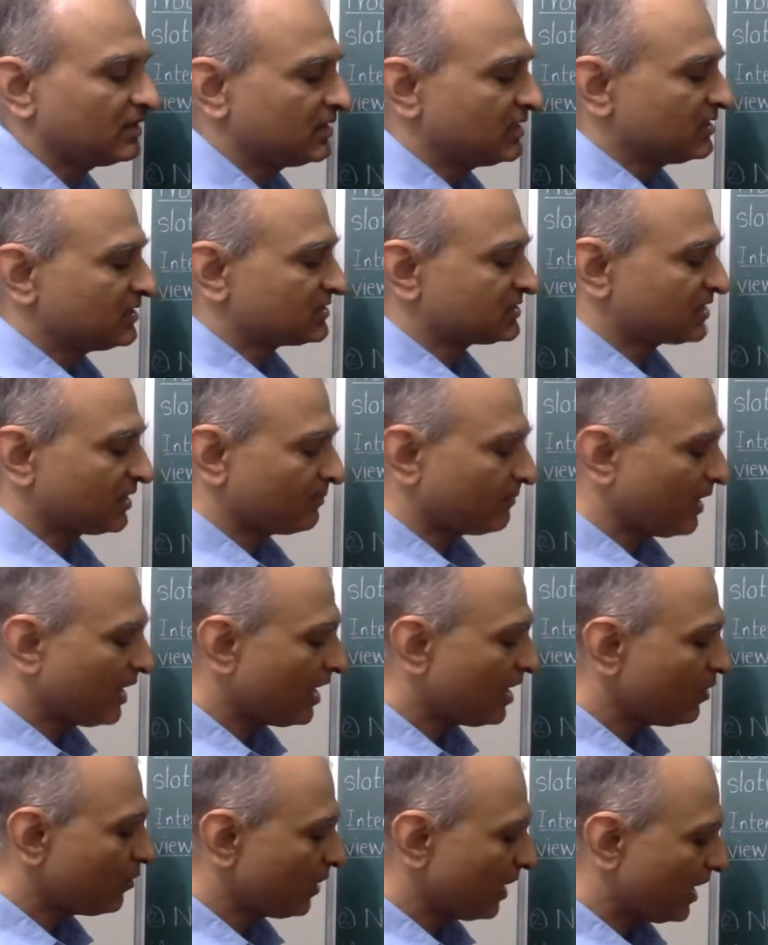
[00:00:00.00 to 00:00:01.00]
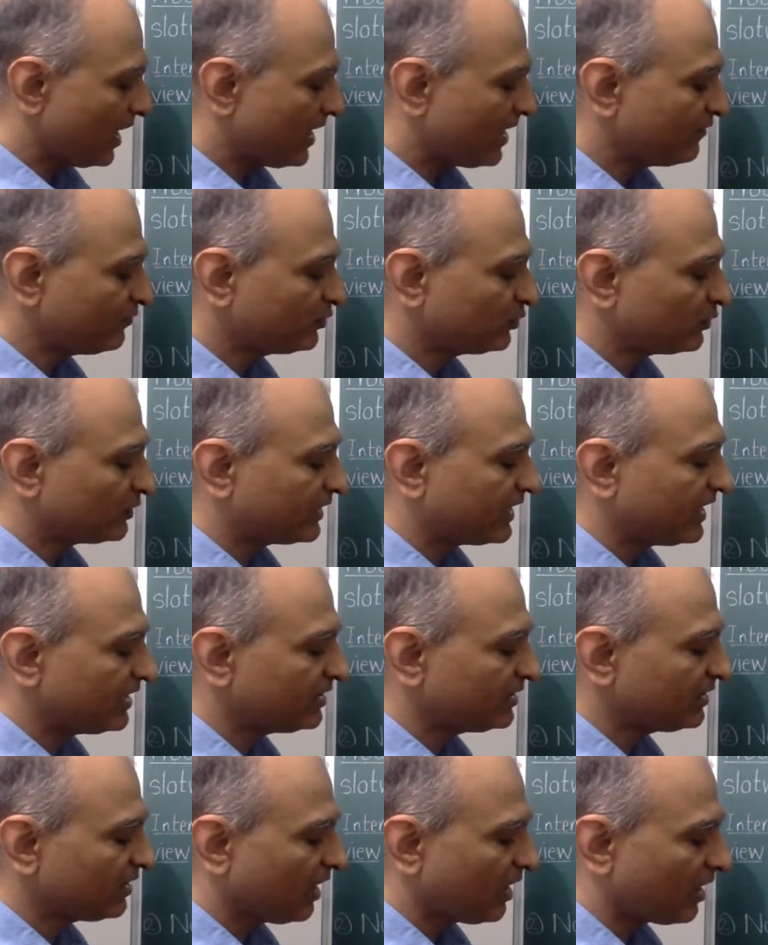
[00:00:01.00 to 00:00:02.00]
somehow I have to
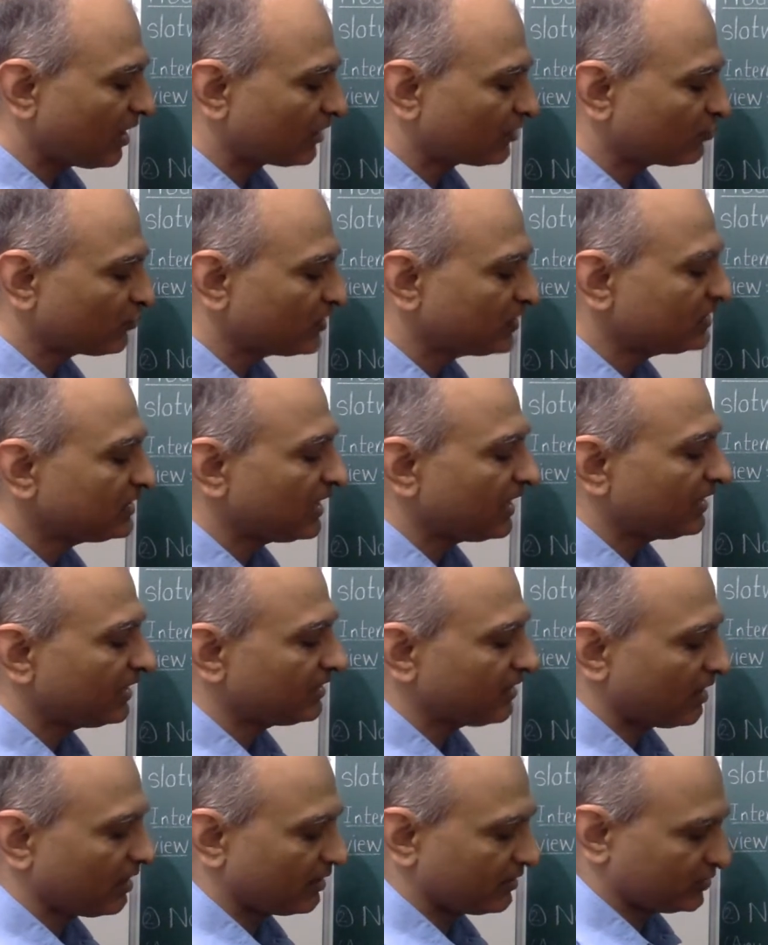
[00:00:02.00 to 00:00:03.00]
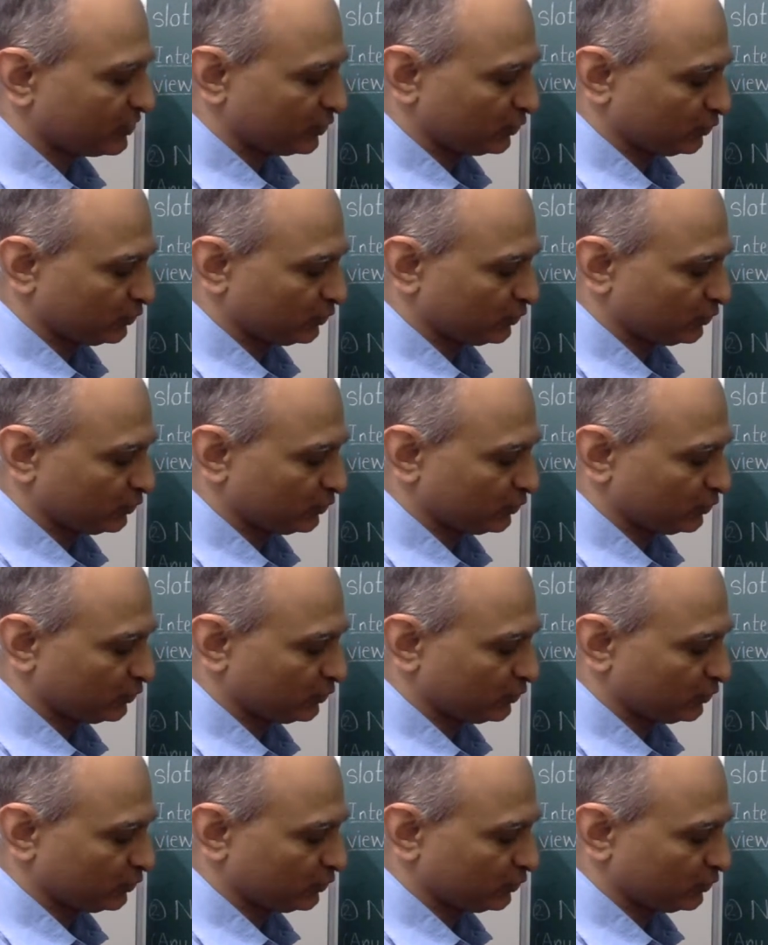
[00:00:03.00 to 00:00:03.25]
get R1 and R2.